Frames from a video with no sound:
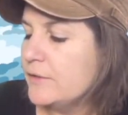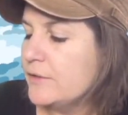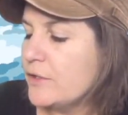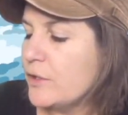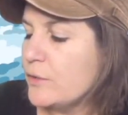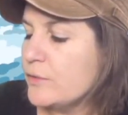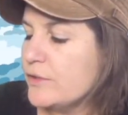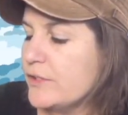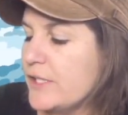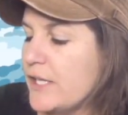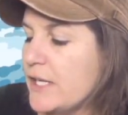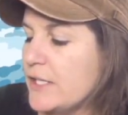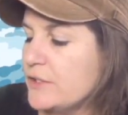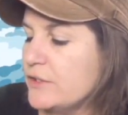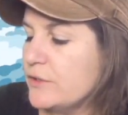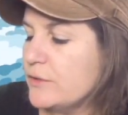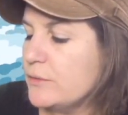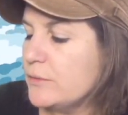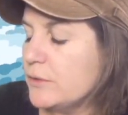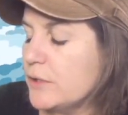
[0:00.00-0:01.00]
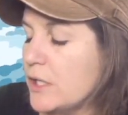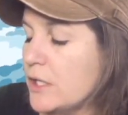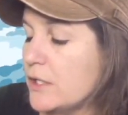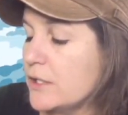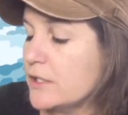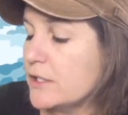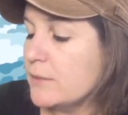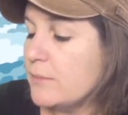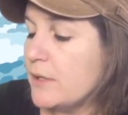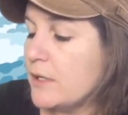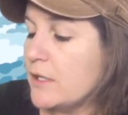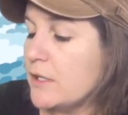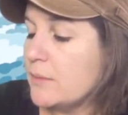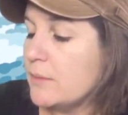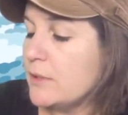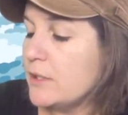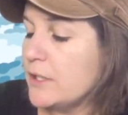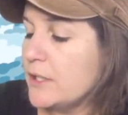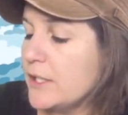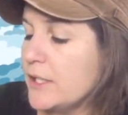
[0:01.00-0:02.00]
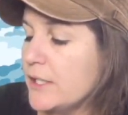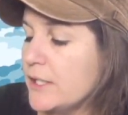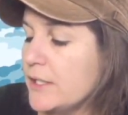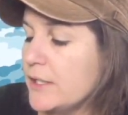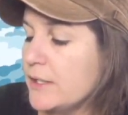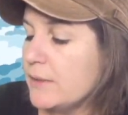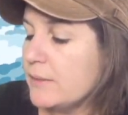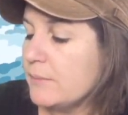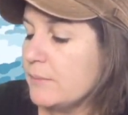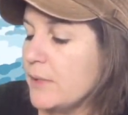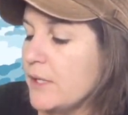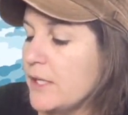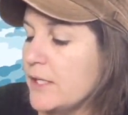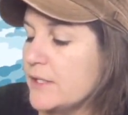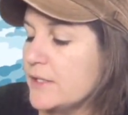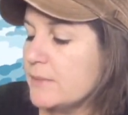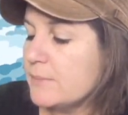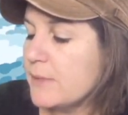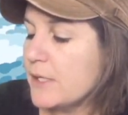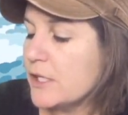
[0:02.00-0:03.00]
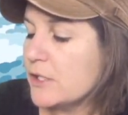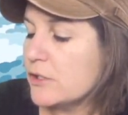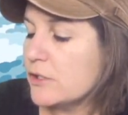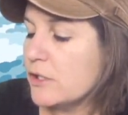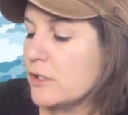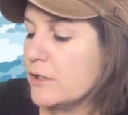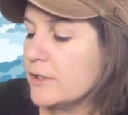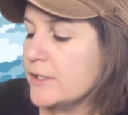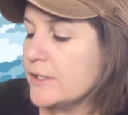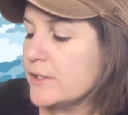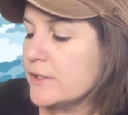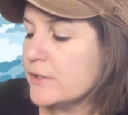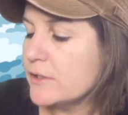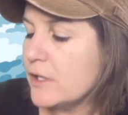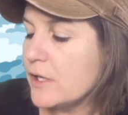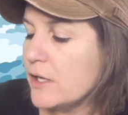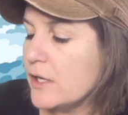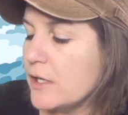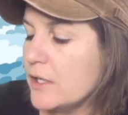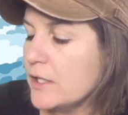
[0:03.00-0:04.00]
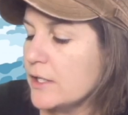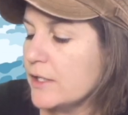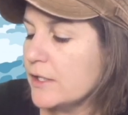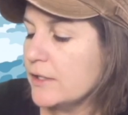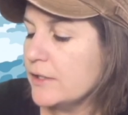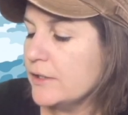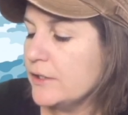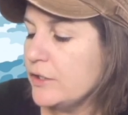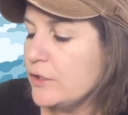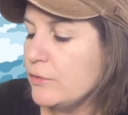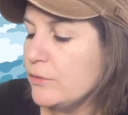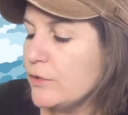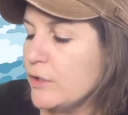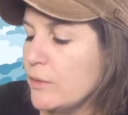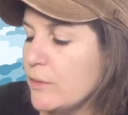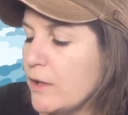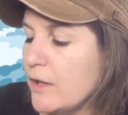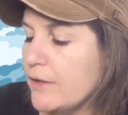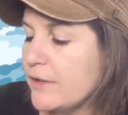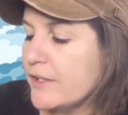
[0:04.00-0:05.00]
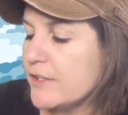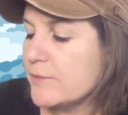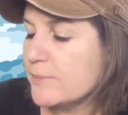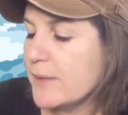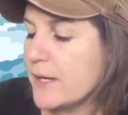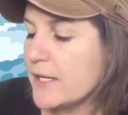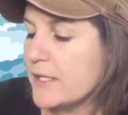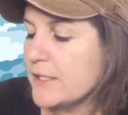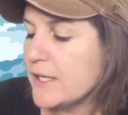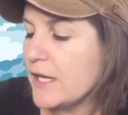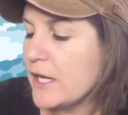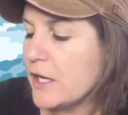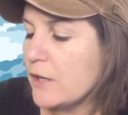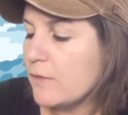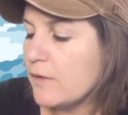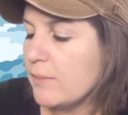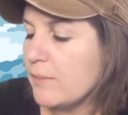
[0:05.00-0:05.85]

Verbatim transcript: Don't take too long to bubble it in, but make sure it's dark. You know all this by now.